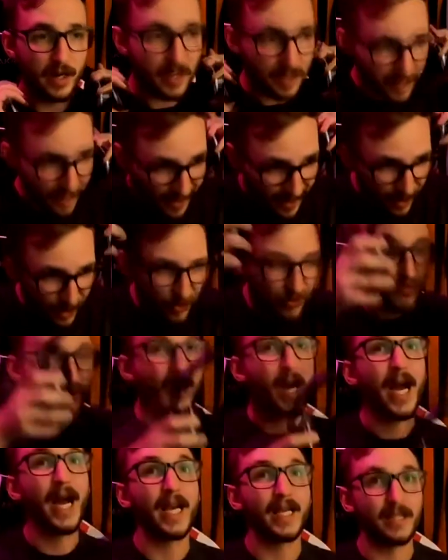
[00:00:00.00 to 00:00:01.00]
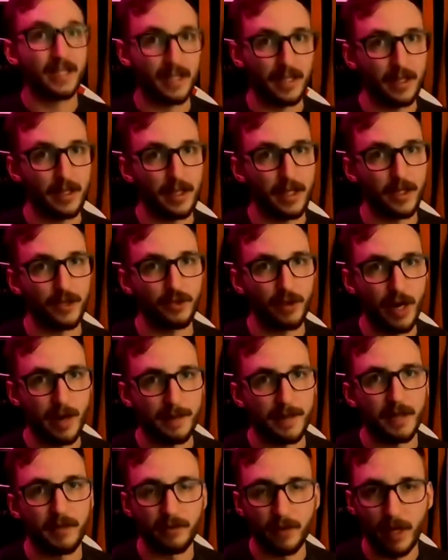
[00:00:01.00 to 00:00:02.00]
it's going to drastically
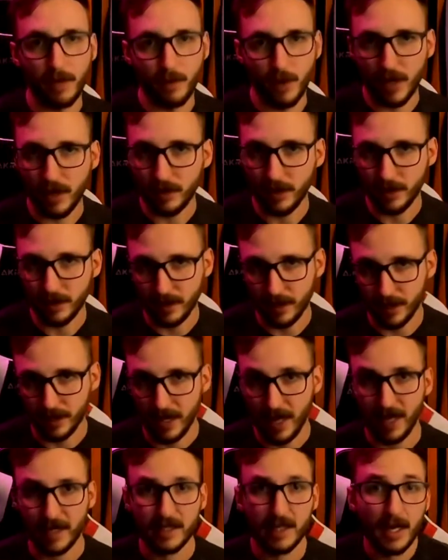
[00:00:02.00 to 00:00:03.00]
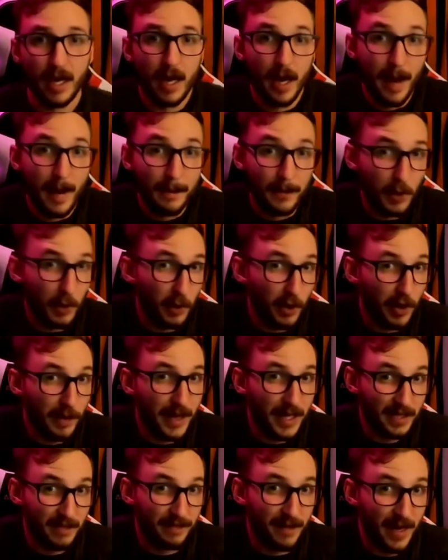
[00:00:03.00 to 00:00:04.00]
drop the frame rate or anything like that. But we're
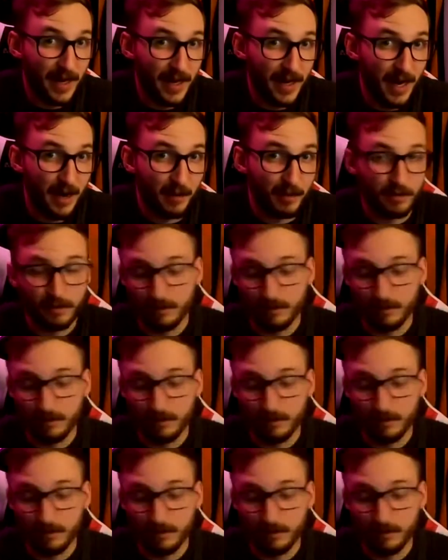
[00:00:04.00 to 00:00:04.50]
about to find out.